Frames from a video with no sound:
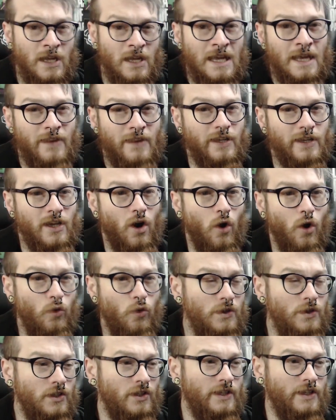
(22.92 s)
The
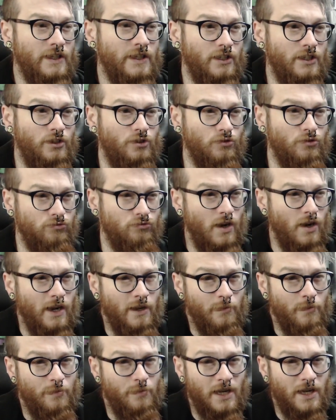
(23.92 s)
only
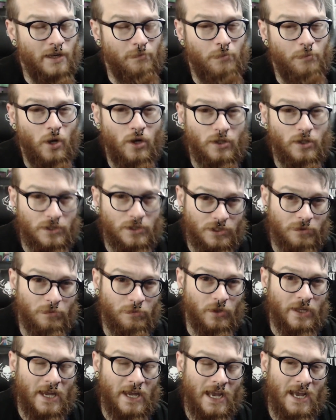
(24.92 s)
gripe I possibly
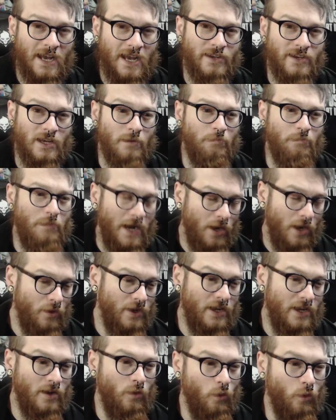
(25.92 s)
had about
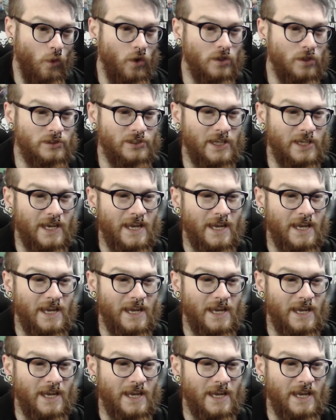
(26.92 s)
it was